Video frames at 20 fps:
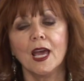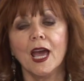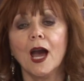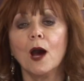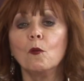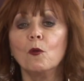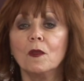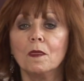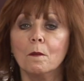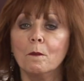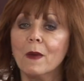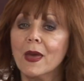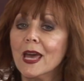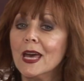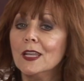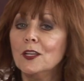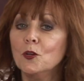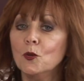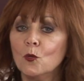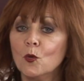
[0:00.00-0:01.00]
And when the
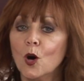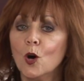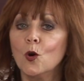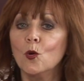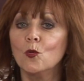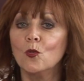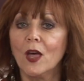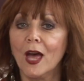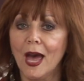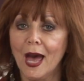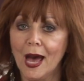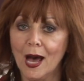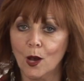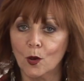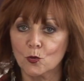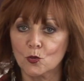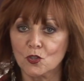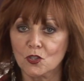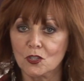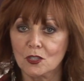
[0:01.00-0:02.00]
man who owned the
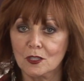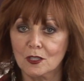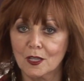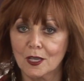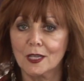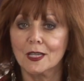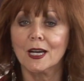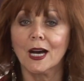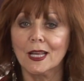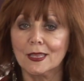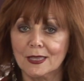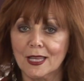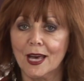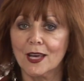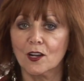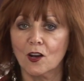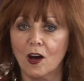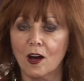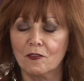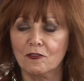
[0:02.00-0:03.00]
house got
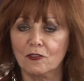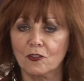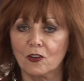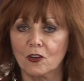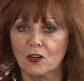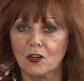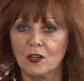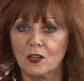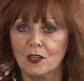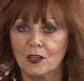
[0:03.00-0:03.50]
that offer